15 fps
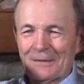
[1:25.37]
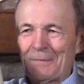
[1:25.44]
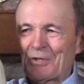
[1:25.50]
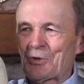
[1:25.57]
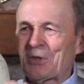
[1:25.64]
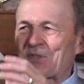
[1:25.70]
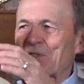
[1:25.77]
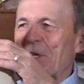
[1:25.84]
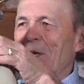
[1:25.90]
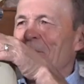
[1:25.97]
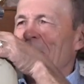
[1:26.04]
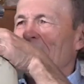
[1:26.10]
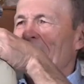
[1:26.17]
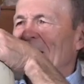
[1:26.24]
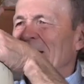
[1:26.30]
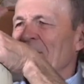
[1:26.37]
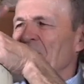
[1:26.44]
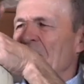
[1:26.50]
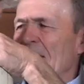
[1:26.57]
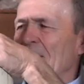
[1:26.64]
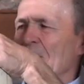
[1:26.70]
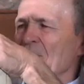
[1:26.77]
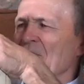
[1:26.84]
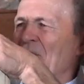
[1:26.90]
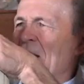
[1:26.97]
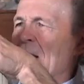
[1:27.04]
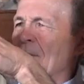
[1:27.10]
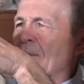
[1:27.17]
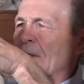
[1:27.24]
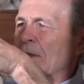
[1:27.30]
Let me show you what I mean. Let's take this
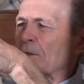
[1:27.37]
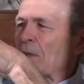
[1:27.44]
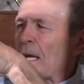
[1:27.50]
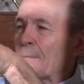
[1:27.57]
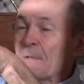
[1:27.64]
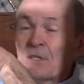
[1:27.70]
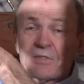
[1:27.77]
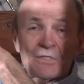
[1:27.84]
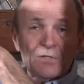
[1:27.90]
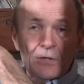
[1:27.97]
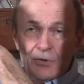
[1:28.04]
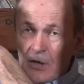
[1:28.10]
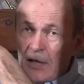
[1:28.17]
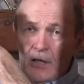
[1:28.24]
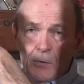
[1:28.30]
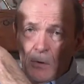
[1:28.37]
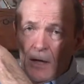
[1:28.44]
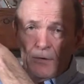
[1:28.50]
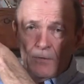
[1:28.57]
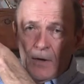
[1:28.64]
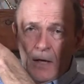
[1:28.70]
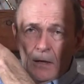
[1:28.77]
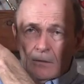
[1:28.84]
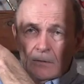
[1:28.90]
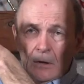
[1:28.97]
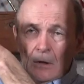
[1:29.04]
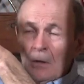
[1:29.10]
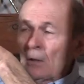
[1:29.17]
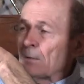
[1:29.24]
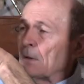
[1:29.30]
valve out of the top. This is a genuine valve.
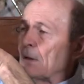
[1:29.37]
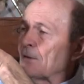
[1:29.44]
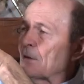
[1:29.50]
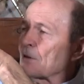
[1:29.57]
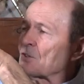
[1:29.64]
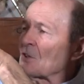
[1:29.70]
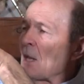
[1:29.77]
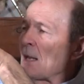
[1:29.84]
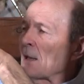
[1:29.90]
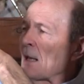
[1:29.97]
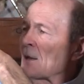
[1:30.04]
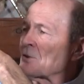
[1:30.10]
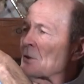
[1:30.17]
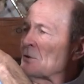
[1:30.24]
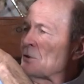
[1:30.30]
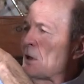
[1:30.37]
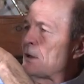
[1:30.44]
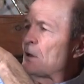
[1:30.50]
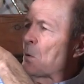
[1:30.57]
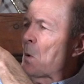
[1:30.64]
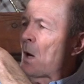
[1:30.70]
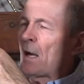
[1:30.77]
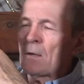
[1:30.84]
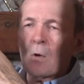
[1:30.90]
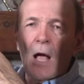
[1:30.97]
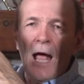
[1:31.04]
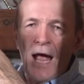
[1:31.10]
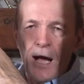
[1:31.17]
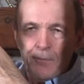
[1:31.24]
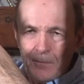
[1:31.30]
This tank has a genuine
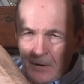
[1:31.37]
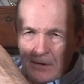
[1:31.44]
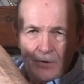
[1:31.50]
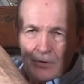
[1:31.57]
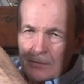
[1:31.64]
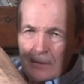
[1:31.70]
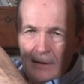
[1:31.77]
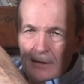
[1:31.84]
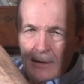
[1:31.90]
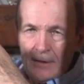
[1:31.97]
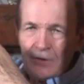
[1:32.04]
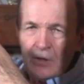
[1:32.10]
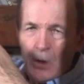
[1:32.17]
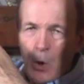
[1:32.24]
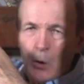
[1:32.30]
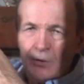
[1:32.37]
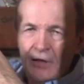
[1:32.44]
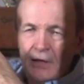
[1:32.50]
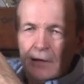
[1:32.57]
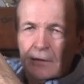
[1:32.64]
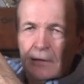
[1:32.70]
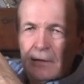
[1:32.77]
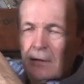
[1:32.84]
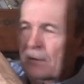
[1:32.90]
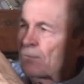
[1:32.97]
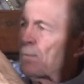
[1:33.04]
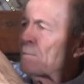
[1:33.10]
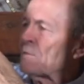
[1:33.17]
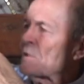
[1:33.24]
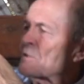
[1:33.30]
half-inch, as they all did in the
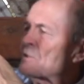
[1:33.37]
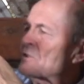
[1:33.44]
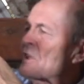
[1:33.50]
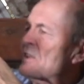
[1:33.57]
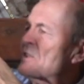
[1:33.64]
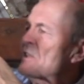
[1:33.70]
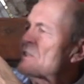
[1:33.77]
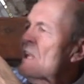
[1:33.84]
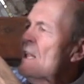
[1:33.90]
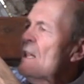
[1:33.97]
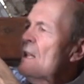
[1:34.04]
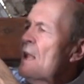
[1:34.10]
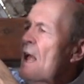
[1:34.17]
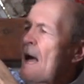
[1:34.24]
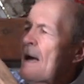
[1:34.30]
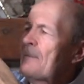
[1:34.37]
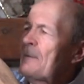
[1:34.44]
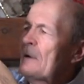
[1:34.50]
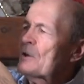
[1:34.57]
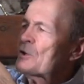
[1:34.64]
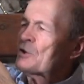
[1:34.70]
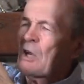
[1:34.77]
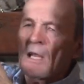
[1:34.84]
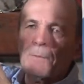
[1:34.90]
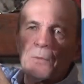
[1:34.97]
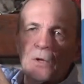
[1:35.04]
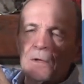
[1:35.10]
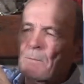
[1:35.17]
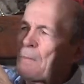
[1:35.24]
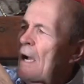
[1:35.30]
50s and 60s, half-inch
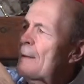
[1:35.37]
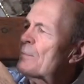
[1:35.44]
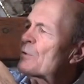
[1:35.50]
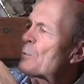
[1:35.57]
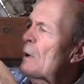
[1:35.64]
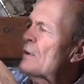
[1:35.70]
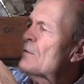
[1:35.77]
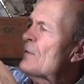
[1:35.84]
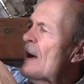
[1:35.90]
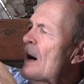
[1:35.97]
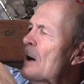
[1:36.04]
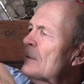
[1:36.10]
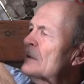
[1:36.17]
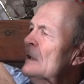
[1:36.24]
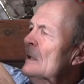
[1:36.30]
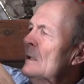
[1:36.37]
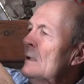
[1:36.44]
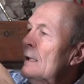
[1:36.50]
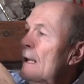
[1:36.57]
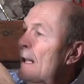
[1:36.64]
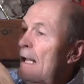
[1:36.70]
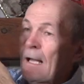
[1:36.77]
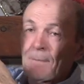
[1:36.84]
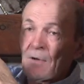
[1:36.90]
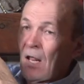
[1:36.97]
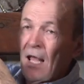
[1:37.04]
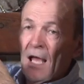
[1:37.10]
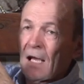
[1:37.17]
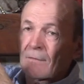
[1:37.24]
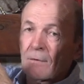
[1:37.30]
tapered pipe thread valve. And I happen
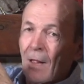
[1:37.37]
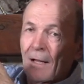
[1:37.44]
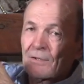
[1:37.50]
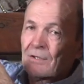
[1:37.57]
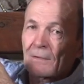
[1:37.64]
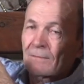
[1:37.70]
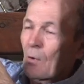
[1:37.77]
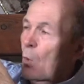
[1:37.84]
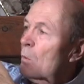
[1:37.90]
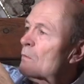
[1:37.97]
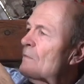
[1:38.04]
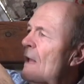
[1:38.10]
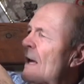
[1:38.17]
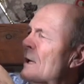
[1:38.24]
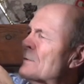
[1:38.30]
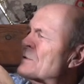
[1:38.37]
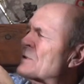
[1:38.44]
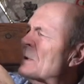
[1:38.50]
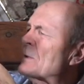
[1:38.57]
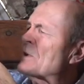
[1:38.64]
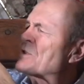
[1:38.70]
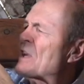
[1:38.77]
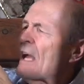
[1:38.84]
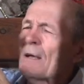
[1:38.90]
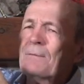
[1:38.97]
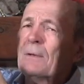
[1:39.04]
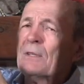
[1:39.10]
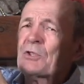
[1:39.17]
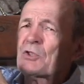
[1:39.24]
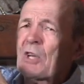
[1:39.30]
to have lots of old valves, so this
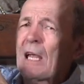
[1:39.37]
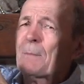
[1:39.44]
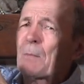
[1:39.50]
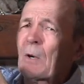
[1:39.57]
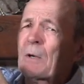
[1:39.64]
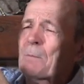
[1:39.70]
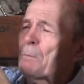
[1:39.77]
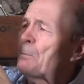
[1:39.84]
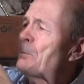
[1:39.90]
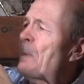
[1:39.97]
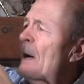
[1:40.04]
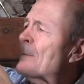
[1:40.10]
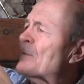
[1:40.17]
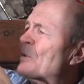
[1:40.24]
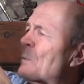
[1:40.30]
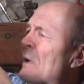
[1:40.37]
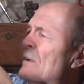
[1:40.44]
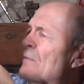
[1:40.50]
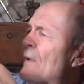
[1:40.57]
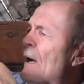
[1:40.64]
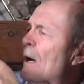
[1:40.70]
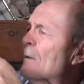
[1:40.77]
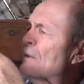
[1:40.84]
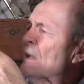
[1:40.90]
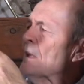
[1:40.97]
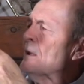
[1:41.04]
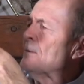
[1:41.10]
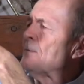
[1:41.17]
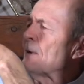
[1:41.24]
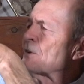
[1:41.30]
half-inch tapered pipe thread valve
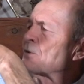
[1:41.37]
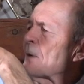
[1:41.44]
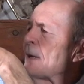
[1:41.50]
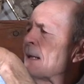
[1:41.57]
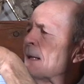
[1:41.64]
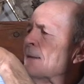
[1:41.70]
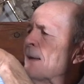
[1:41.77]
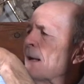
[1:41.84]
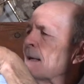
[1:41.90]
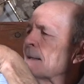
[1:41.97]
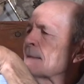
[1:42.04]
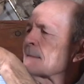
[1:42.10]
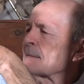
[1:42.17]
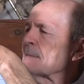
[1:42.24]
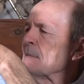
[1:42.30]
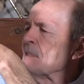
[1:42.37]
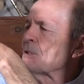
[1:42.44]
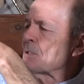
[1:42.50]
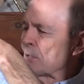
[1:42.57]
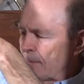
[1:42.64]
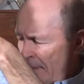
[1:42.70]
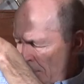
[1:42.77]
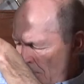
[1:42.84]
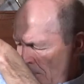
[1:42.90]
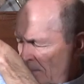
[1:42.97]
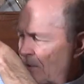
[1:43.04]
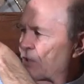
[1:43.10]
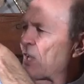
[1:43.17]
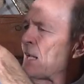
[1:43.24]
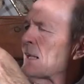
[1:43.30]
fits right in there, and it's easier if I
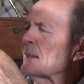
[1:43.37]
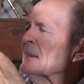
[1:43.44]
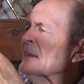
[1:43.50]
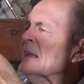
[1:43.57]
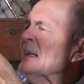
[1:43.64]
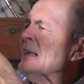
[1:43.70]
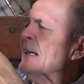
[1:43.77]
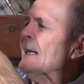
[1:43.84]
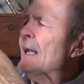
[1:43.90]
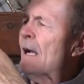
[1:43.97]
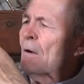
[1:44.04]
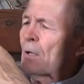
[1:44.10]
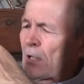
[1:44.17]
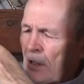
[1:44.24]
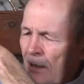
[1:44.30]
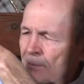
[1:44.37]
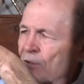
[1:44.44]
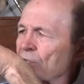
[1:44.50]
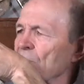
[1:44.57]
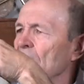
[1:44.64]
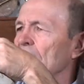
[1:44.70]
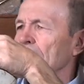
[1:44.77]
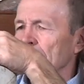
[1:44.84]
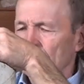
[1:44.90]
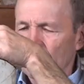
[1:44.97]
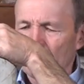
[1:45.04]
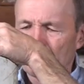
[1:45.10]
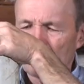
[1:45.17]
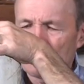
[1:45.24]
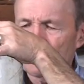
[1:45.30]
turn the tank. And out it comes, you see?
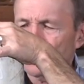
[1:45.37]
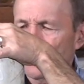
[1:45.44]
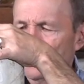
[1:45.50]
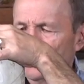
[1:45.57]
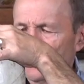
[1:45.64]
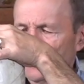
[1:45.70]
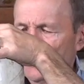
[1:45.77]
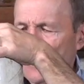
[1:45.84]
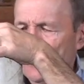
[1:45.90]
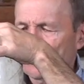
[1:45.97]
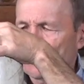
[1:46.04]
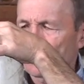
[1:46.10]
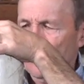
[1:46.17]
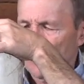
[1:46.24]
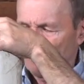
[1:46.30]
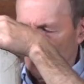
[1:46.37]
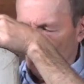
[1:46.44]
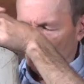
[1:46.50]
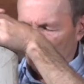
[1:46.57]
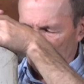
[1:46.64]
Dip there. So it's a standard valve.